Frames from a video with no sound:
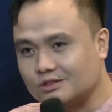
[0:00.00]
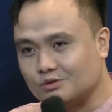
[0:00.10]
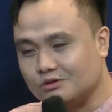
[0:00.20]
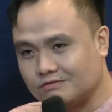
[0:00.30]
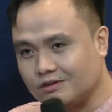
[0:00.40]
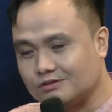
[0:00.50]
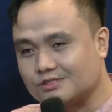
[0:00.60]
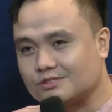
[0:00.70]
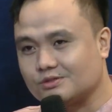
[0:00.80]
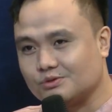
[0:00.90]

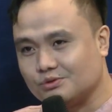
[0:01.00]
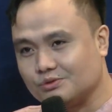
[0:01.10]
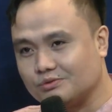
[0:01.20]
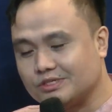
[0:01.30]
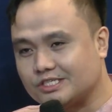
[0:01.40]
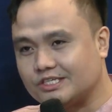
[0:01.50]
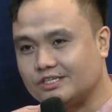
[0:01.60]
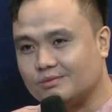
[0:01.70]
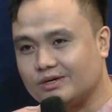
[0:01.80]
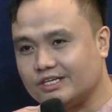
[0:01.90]
Tulfos to
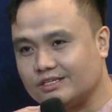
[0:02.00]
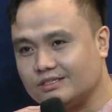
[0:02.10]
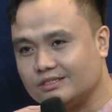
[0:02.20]
return the money.